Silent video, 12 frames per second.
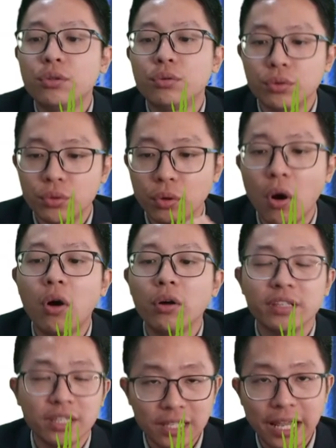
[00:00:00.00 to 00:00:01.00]
to all
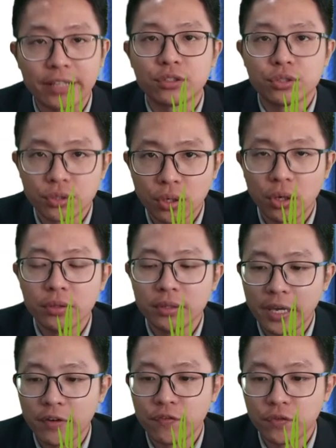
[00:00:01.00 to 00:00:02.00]
the electron
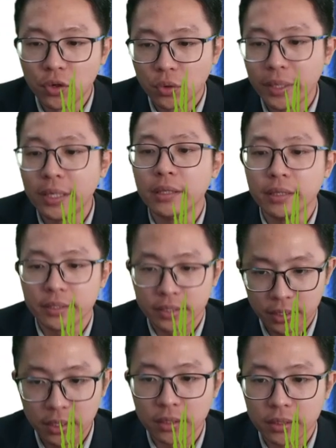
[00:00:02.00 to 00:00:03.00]
that flowing in the
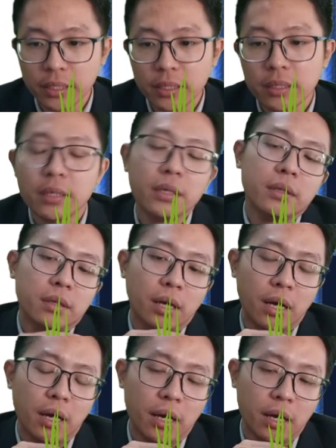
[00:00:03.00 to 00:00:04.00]
circuit. Yeah,
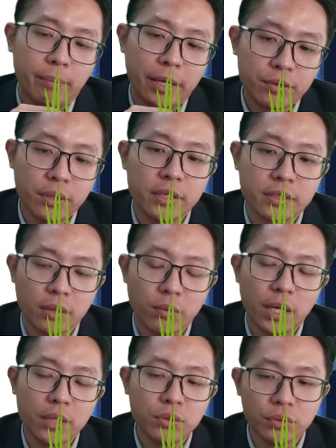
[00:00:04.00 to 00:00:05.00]
battery is the
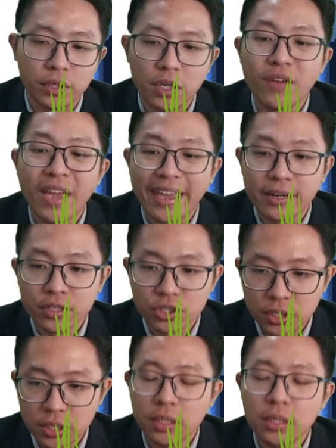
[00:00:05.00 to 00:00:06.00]
one who give
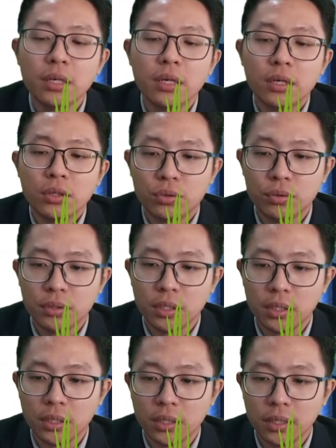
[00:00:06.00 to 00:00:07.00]
energy to
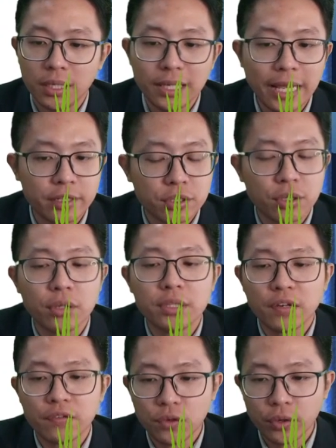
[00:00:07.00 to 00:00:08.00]
the electron
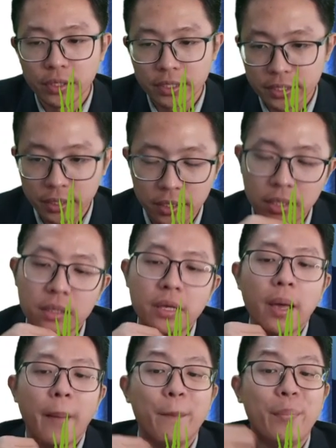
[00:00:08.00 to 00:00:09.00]
that flow in the circuit,
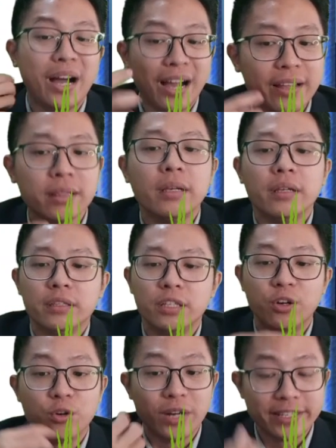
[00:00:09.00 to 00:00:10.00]
but
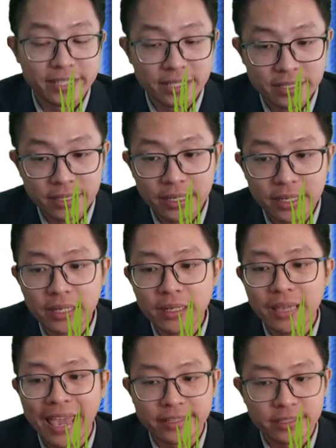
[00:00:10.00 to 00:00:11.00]
the resistor,
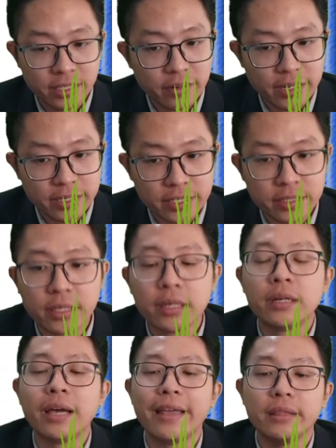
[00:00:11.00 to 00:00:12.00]
external
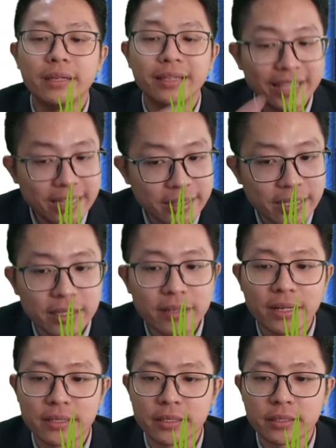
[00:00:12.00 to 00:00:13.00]
resistor and the internal
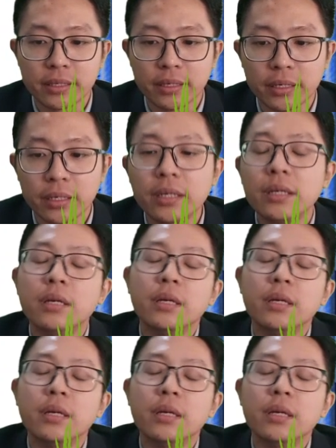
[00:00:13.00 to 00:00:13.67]
resistor,